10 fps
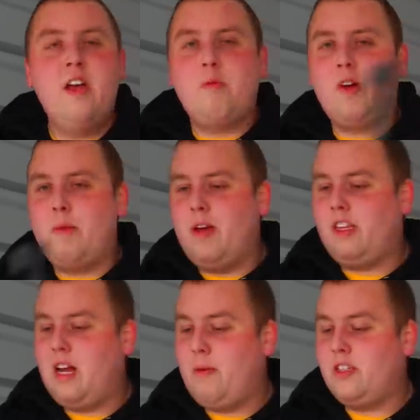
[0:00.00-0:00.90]
When I picked
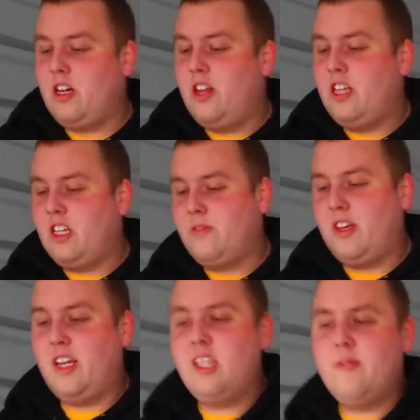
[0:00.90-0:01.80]
it up, I saw this and I was like,
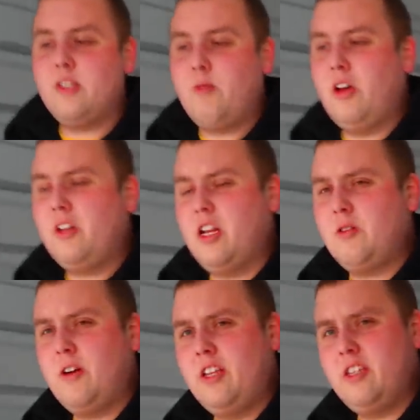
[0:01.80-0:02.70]
that's even smaller than a
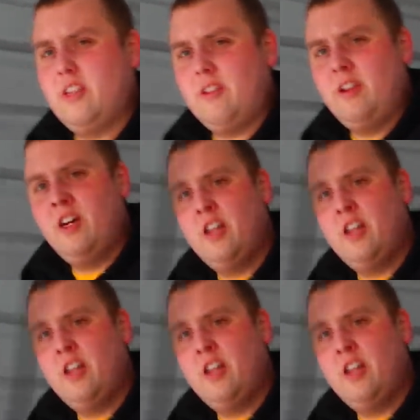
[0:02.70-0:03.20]
22.